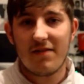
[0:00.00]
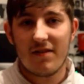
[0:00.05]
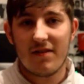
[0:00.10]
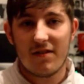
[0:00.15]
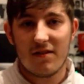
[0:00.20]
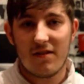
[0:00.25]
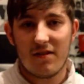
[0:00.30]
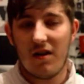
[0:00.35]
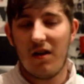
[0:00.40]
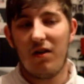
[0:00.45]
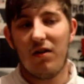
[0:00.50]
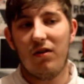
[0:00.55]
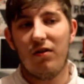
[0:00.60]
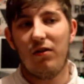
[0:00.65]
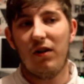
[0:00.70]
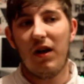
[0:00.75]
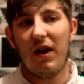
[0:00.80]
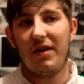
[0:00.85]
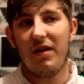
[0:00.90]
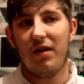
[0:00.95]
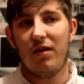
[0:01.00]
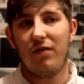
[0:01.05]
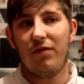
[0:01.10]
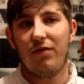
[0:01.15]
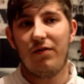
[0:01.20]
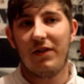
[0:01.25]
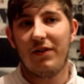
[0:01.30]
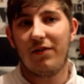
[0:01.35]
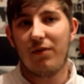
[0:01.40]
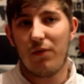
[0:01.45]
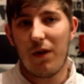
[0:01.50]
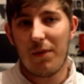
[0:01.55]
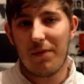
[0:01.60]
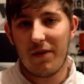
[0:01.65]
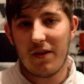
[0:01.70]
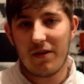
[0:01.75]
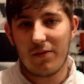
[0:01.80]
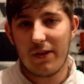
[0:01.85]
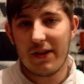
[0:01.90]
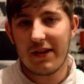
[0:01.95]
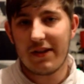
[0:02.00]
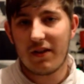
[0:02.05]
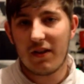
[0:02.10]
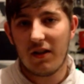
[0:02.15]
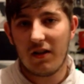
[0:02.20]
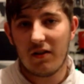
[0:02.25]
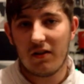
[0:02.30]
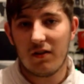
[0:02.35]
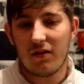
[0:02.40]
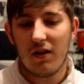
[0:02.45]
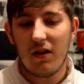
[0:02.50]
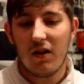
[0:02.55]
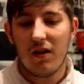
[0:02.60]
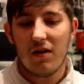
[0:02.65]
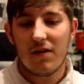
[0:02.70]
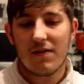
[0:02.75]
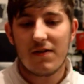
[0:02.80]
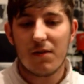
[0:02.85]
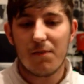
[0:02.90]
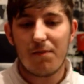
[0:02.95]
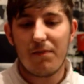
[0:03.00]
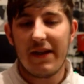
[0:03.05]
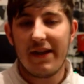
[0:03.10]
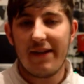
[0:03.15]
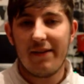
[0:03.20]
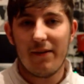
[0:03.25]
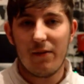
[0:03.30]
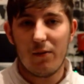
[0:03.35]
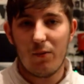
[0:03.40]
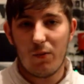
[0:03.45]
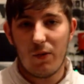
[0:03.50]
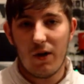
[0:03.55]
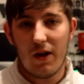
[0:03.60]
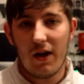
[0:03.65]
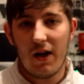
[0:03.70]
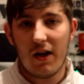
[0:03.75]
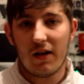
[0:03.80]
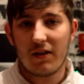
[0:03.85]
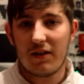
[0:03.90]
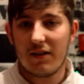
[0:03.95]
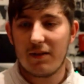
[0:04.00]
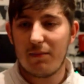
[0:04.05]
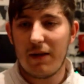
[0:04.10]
So I know of different websites where you can submit work,